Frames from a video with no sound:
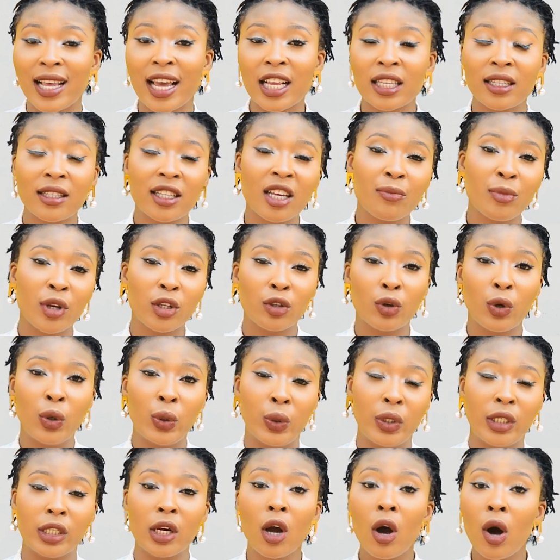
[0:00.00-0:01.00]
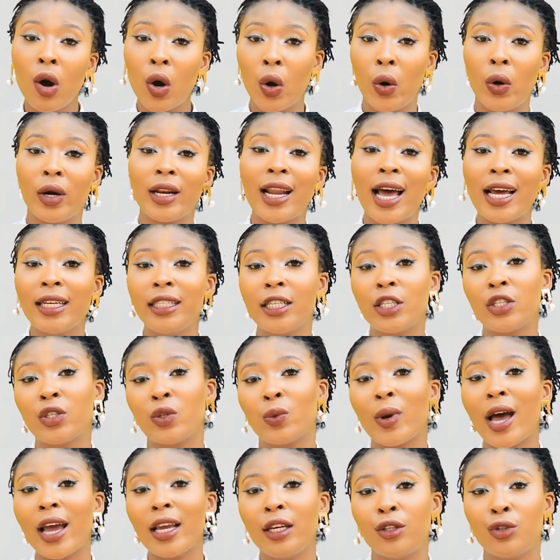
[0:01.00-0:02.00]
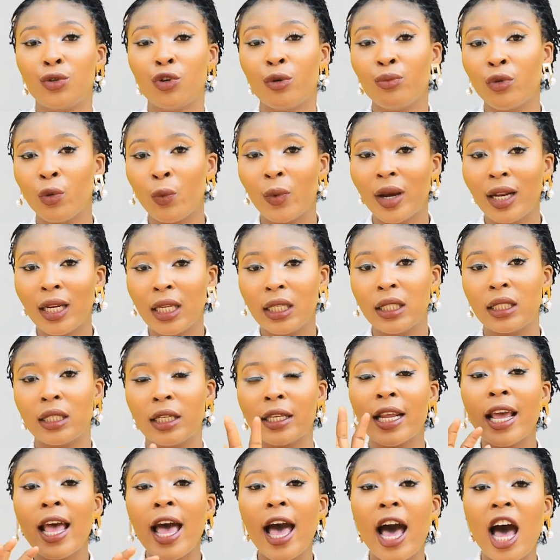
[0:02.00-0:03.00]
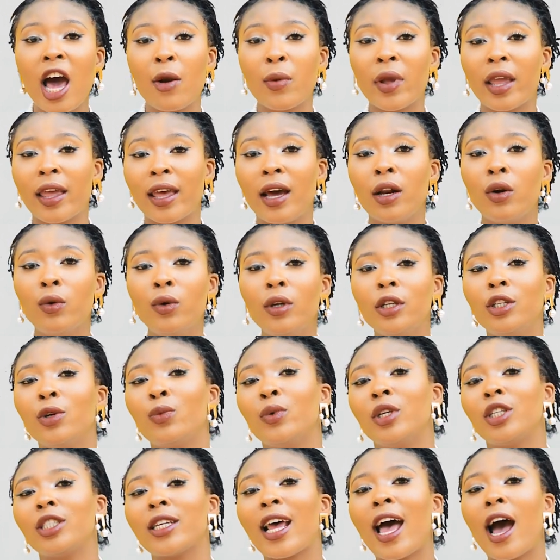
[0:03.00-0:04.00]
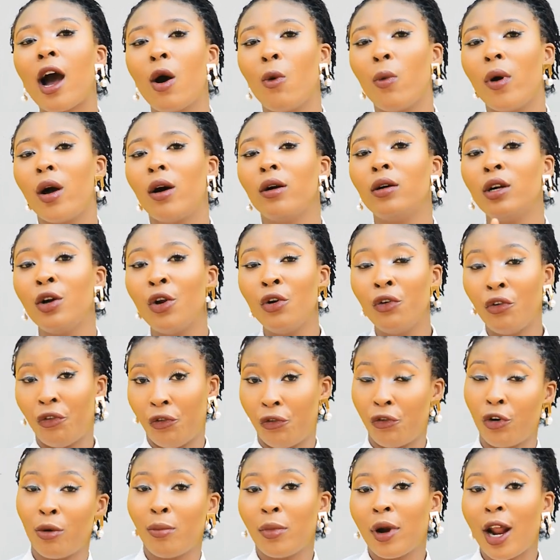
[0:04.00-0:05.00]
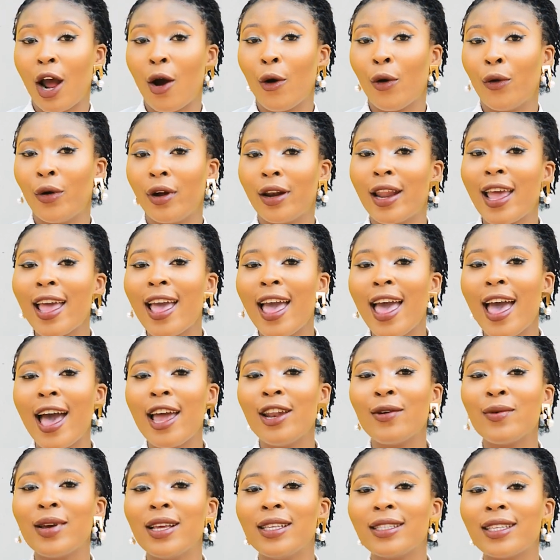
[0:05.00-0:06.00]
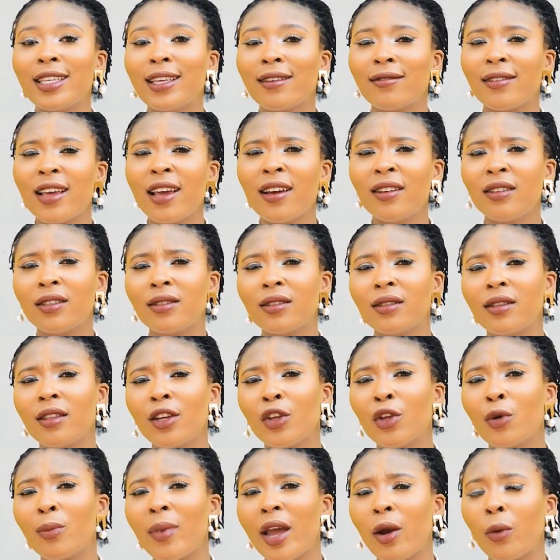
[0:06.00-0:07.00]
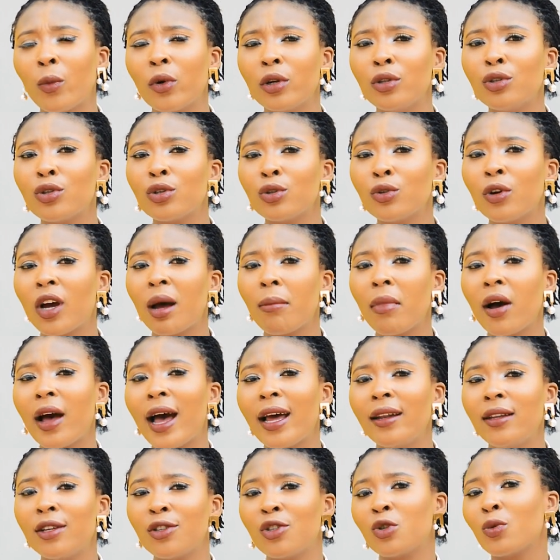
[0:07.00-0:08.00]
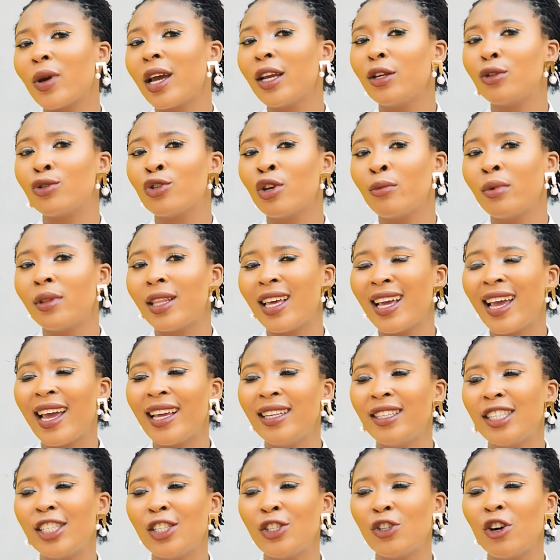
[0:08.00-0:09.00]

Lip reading: actually been good on Adesua Etomi Wellington, and we can only wish her well from now on. Anyways, is there another thing you might want to know about Adesua Etomi that I did